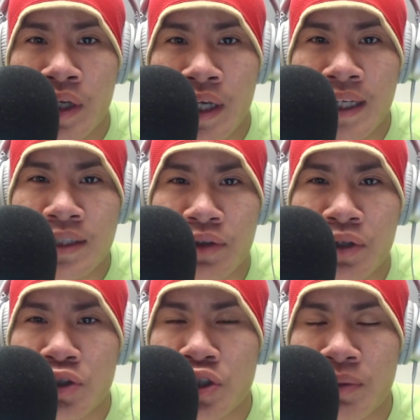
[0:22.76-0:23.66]
his
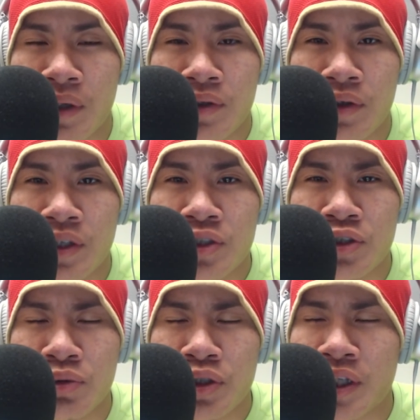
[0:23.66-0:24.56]
leadership, under his
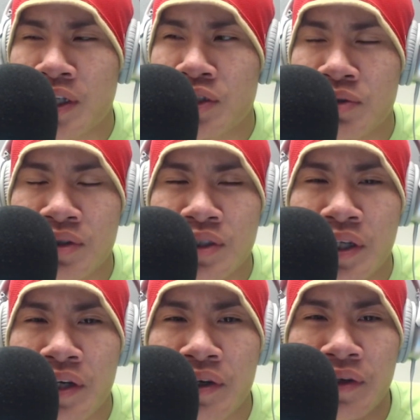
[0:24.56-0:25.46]
stewardship, I guess you could
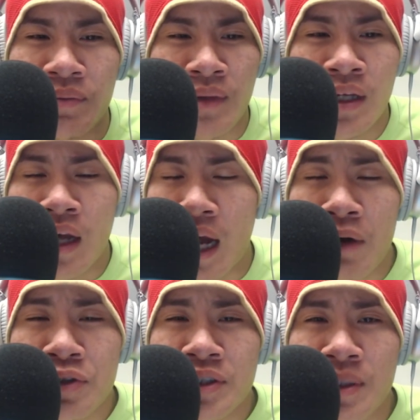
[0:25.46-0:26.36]
say. And I
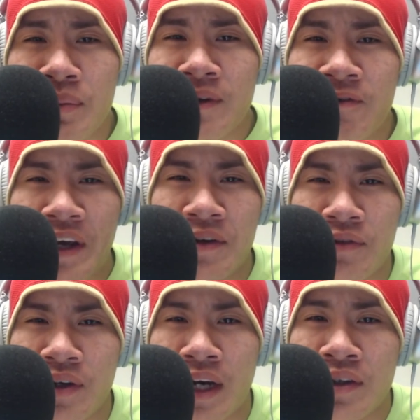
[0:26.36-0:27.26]
was just a big fan of
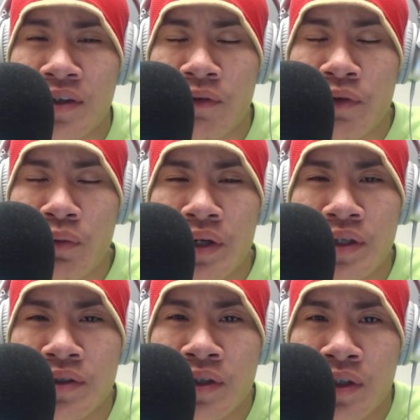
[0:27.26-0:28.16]
it. I think everyone
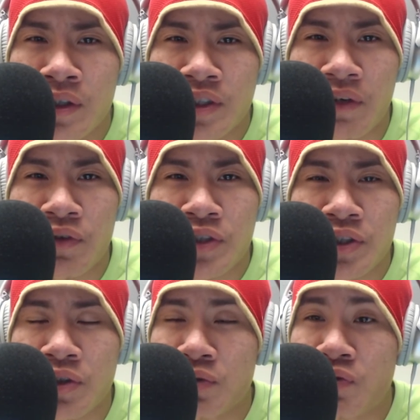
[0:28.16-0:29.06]
in San
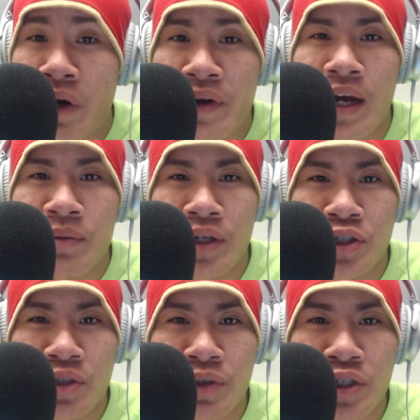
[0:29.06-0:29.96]
Francisco was very happy that
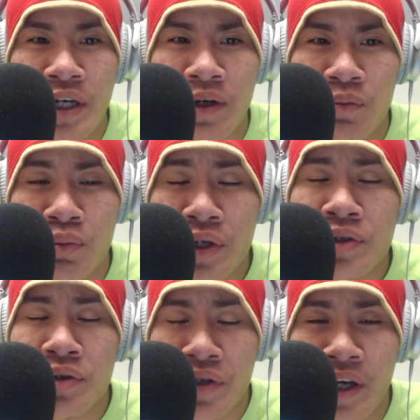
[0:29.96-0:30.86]
Jimmy G had a pretty
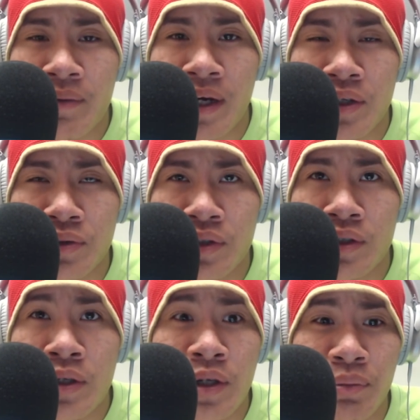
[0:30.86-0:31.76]
good game, actually.
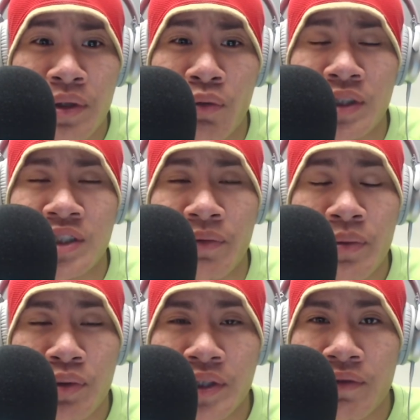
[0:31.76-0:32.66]
He completed, what, seventy
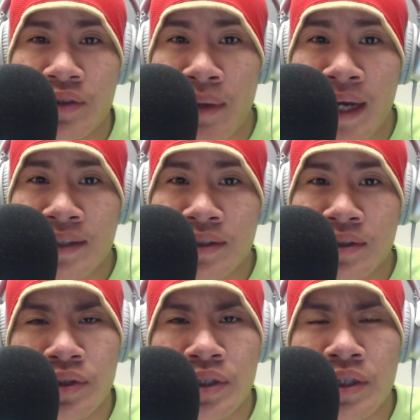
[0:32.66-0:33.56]
percent of his
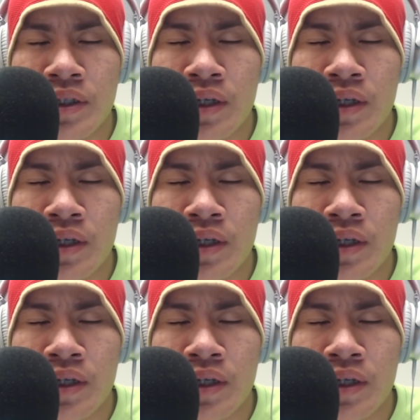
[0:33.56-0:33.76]
passes. He